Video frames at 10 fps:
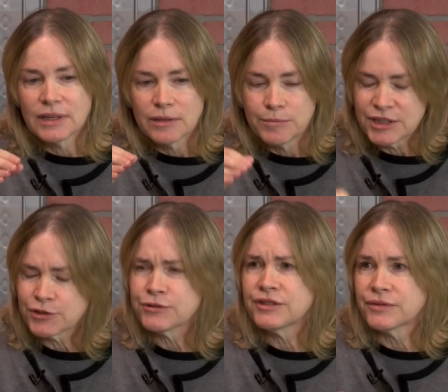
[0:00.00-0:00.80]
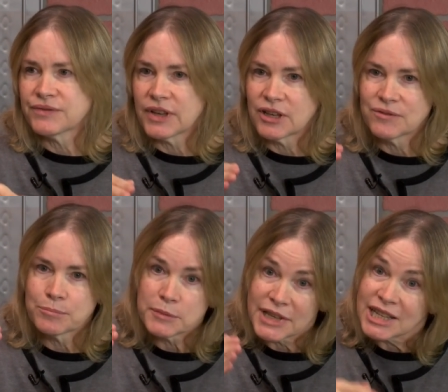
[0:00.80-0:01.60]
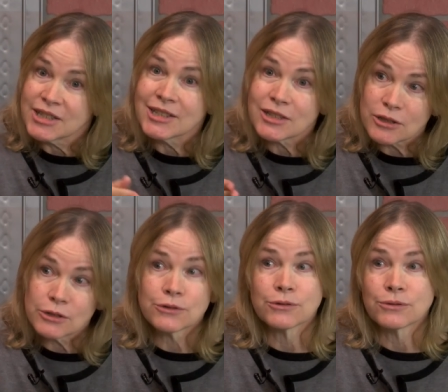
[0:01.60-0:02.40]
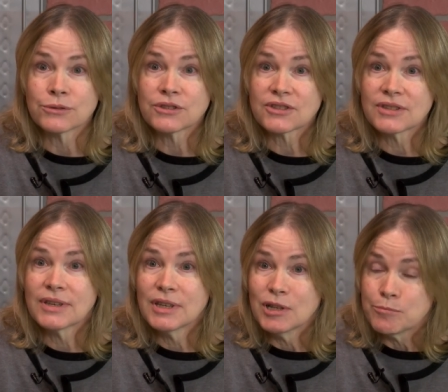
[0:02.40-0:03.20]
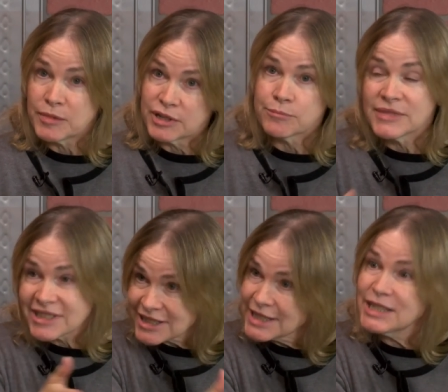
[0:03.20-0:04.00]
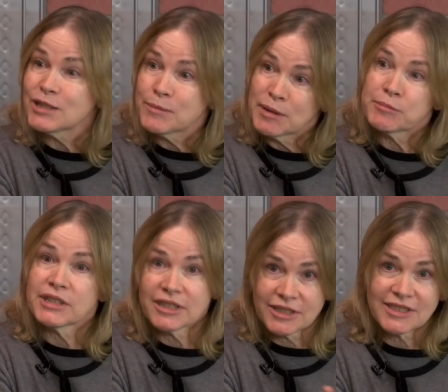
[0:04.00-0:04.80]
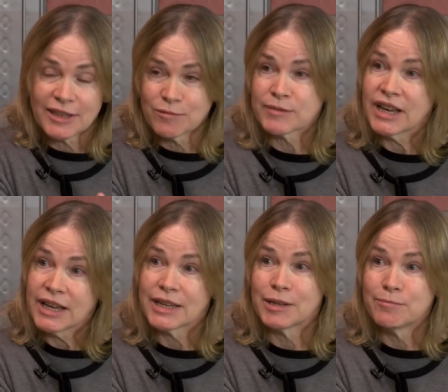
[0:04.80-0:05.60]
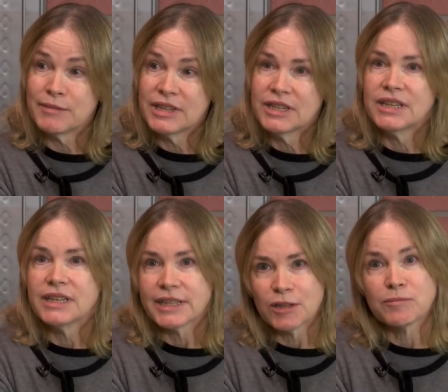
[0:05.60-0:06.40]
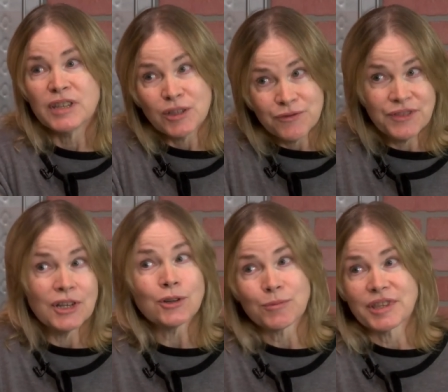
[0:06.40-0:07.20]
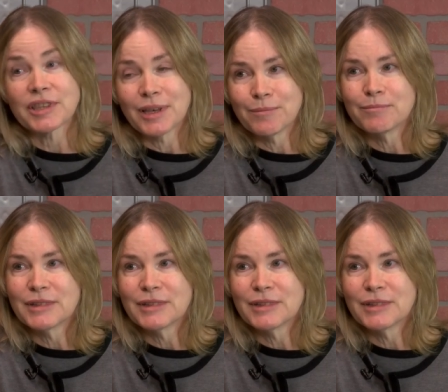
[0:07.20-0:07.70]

mysteries involve planting clues but misleading people at the same time yet being fair with them.